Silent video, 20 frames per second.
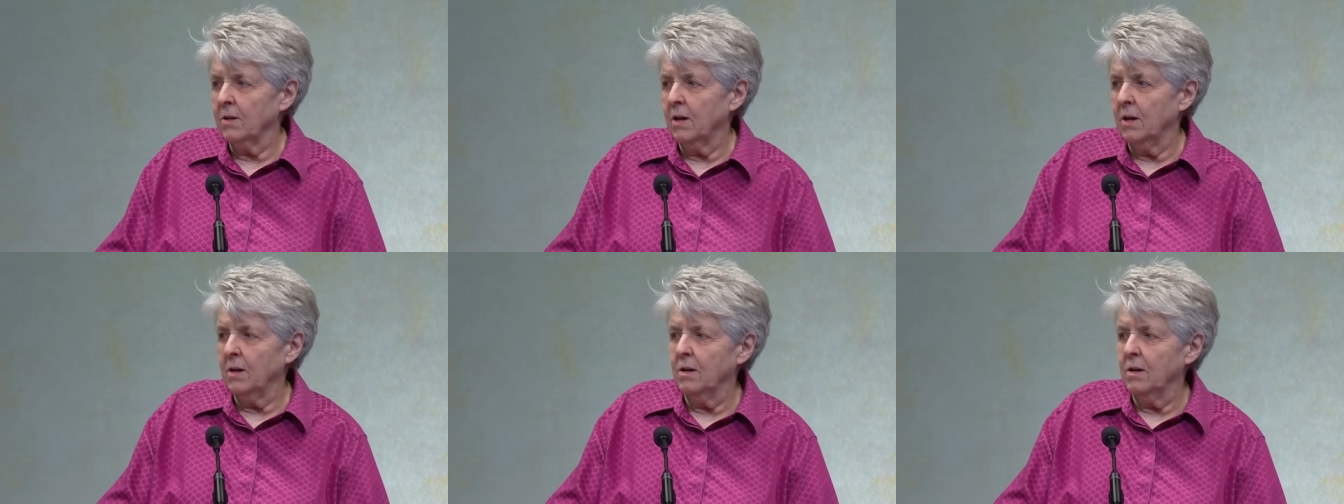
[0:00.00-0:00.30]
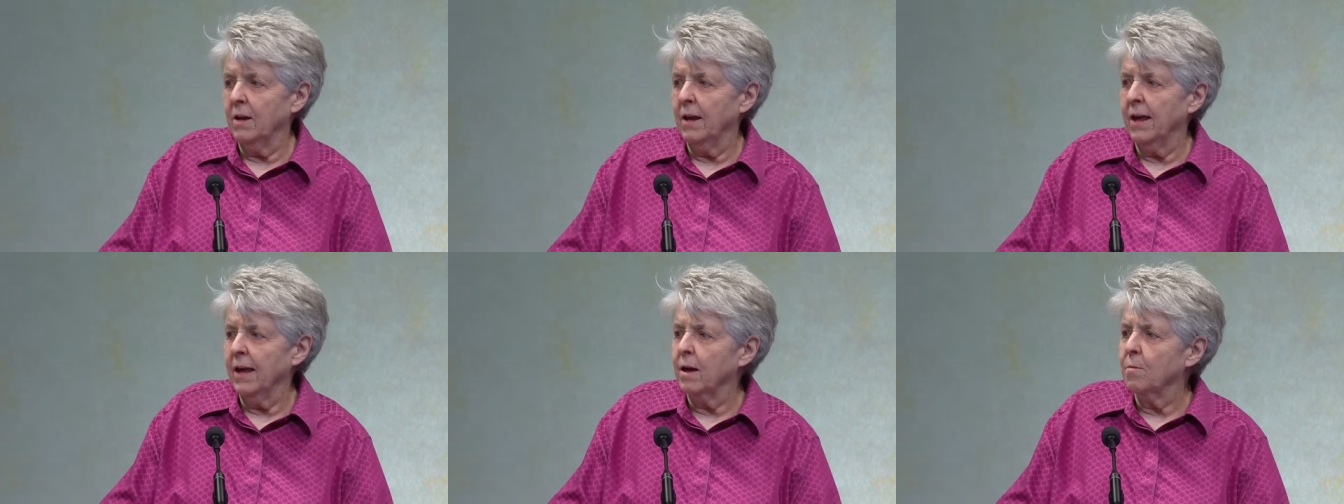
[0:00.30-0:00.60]
and
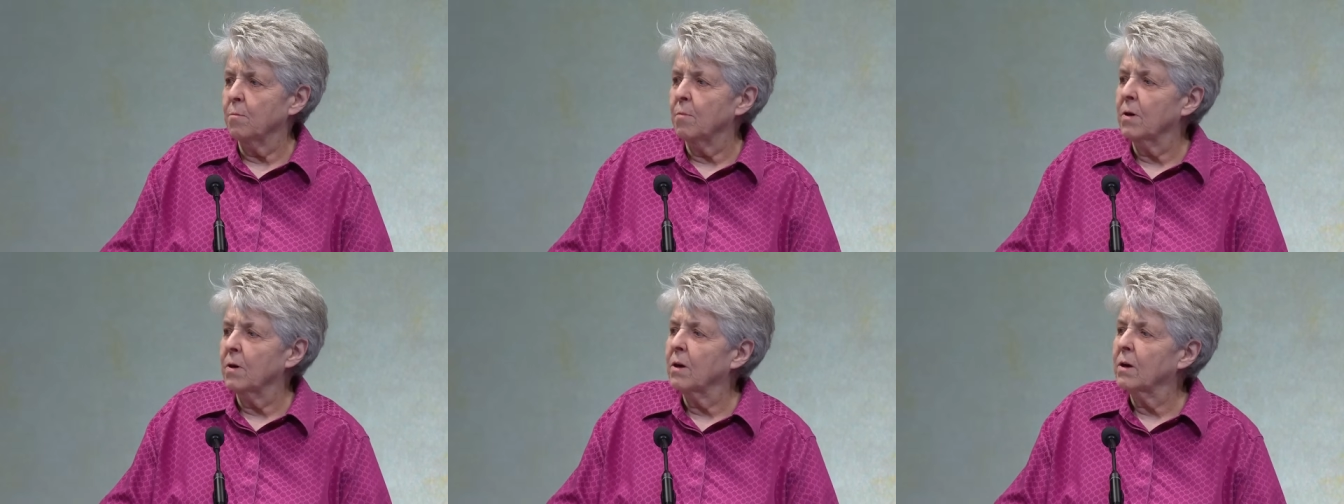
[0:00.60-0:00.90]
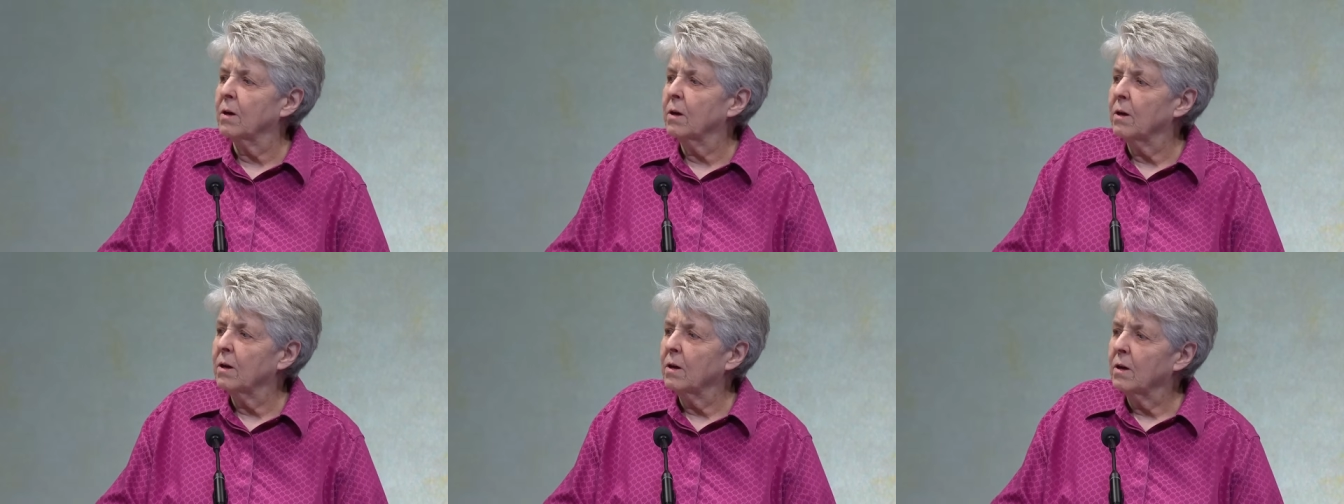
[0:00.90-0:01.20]
name?
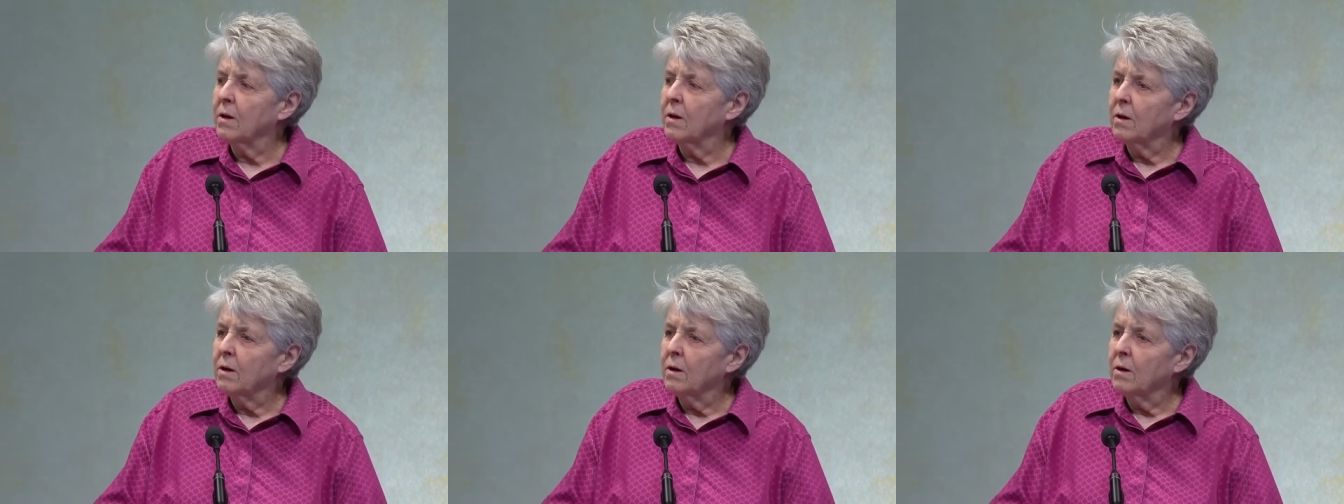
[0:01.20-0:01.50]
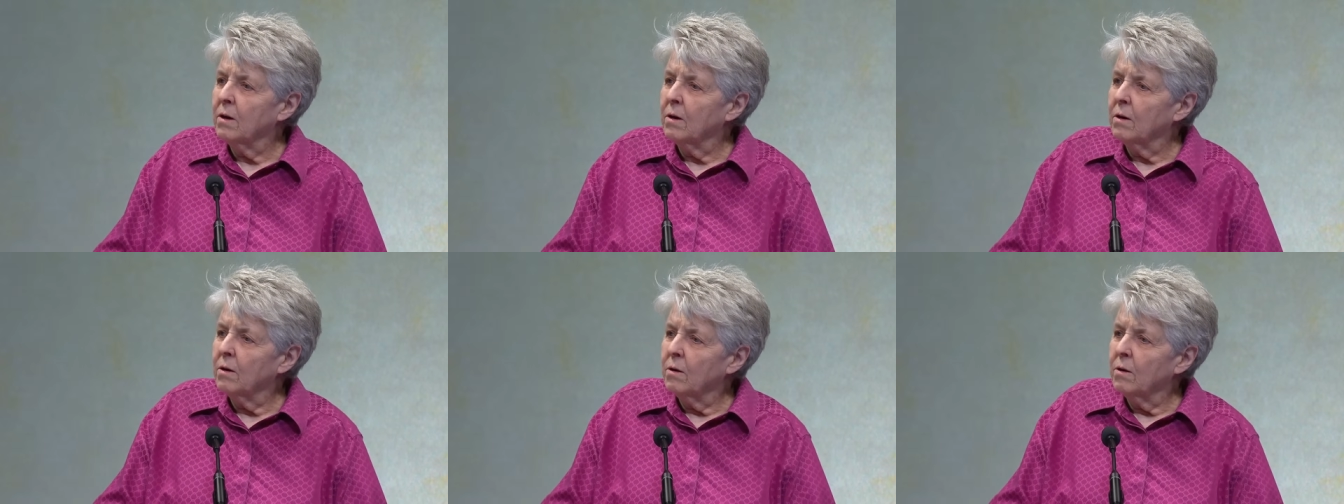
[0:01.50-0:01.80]

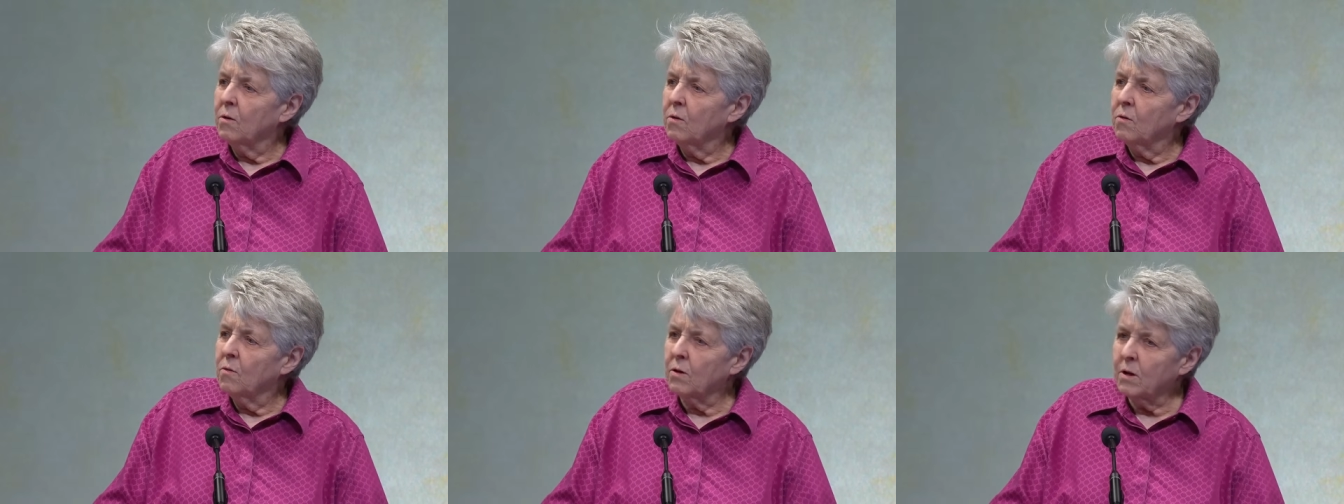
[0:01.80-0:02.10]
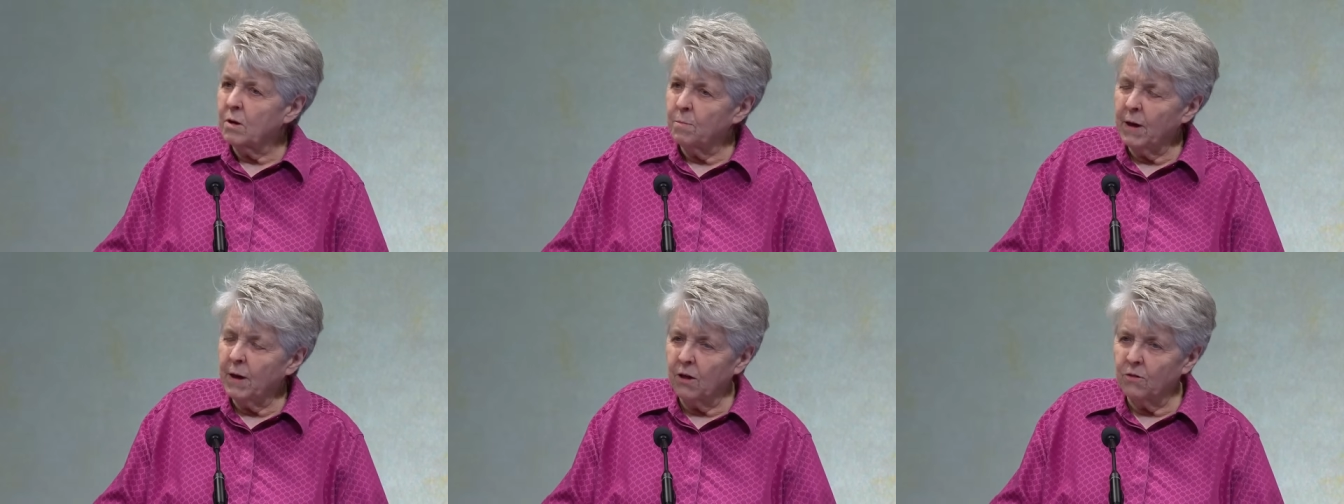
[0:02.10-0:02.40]

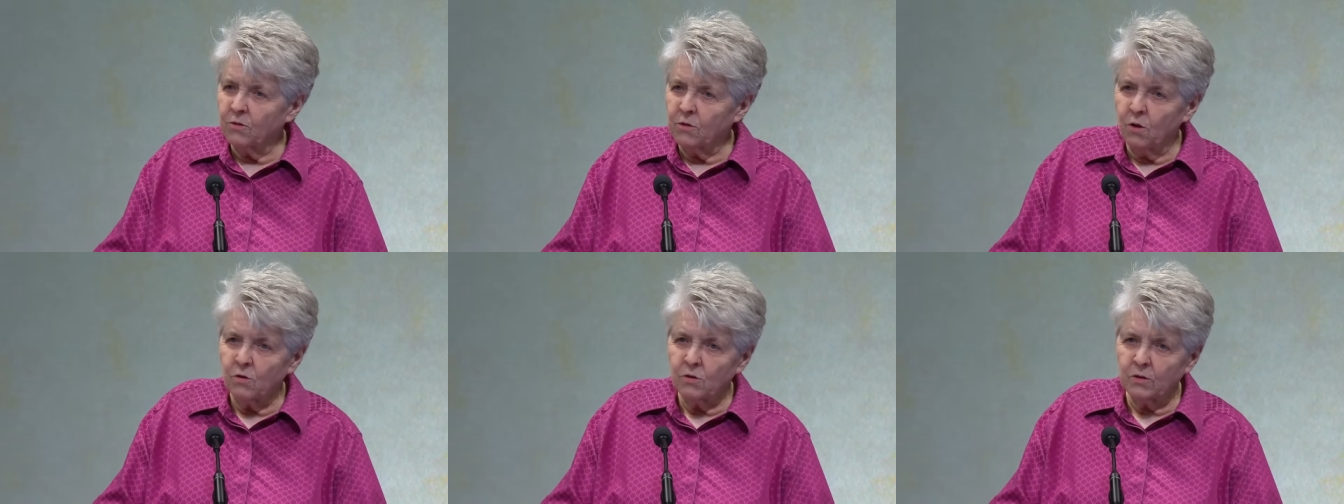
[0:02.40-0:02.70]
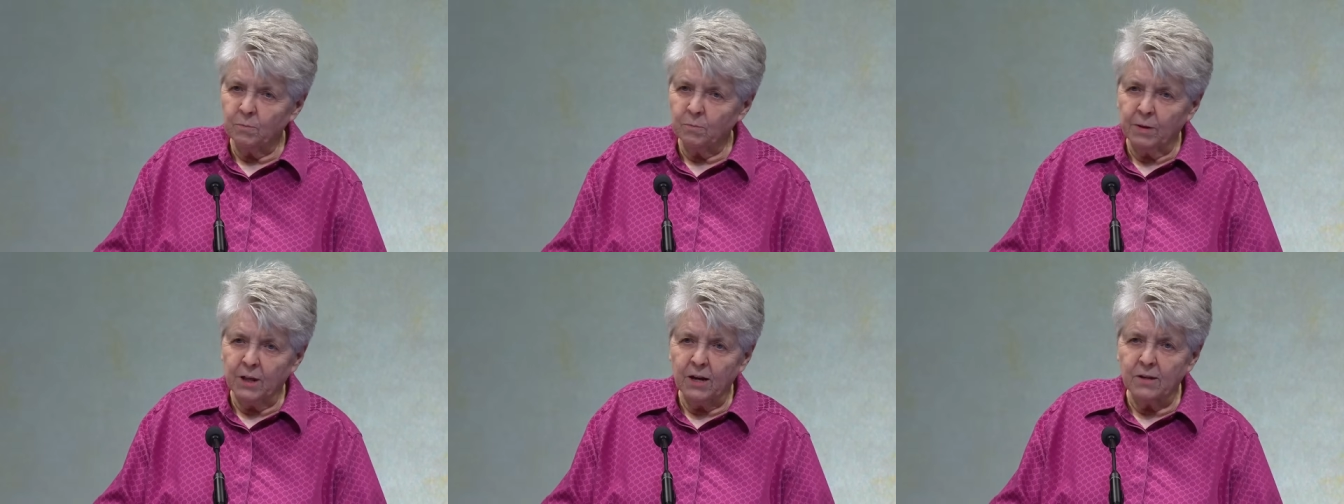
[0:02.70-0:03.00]
What about
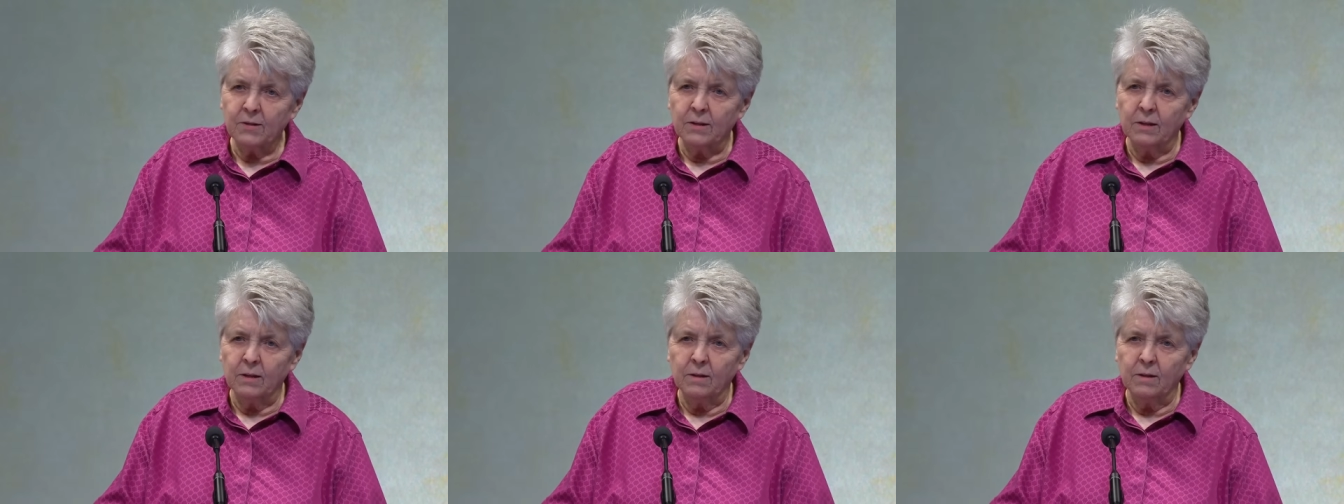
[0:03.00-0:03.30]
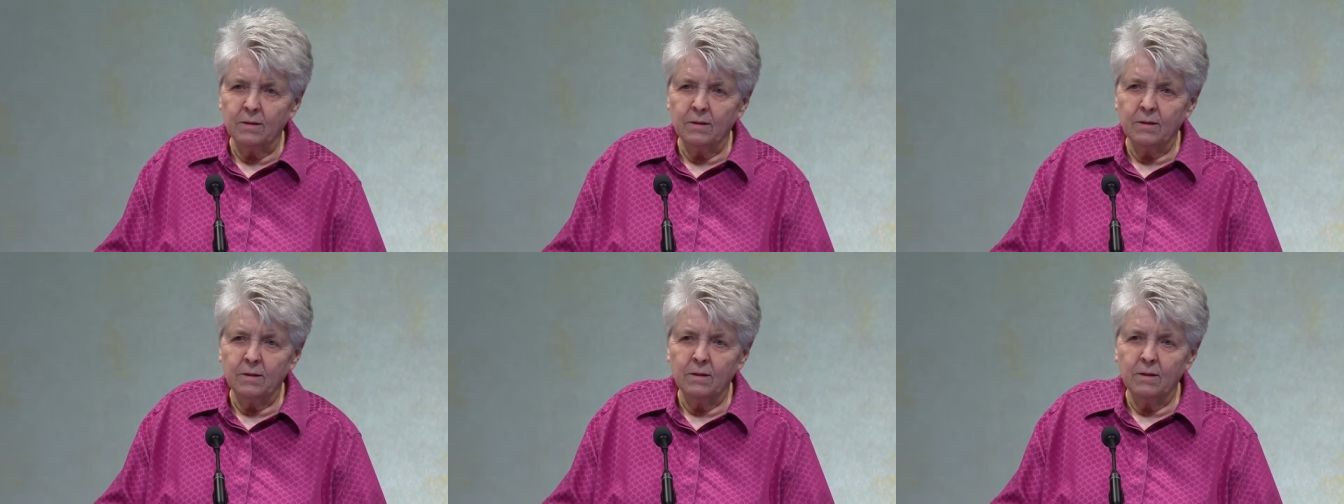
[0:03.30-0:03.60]
those
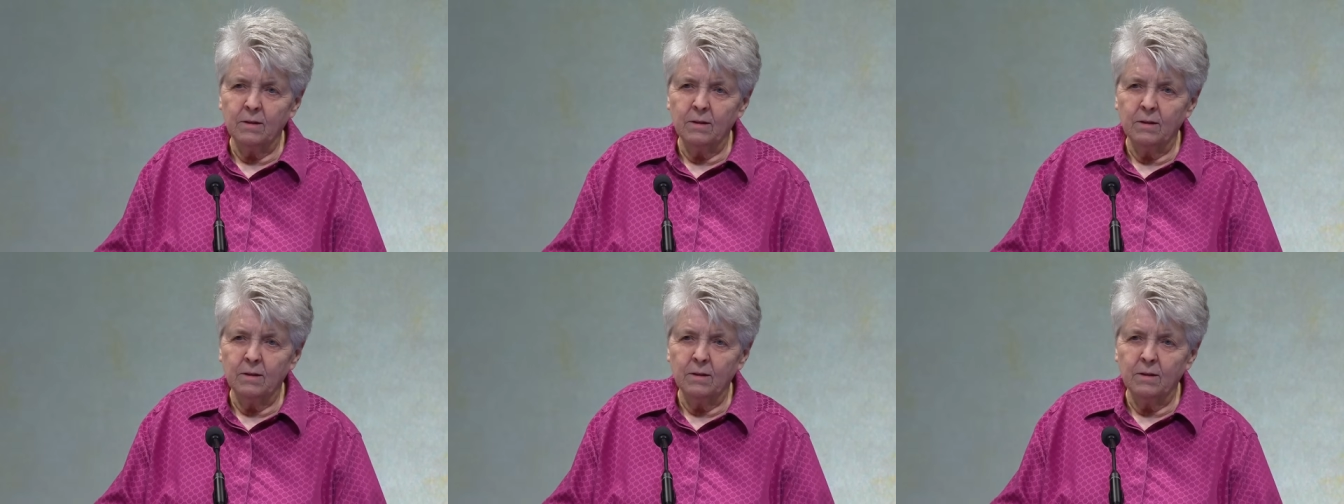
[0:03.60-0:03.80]
blessings?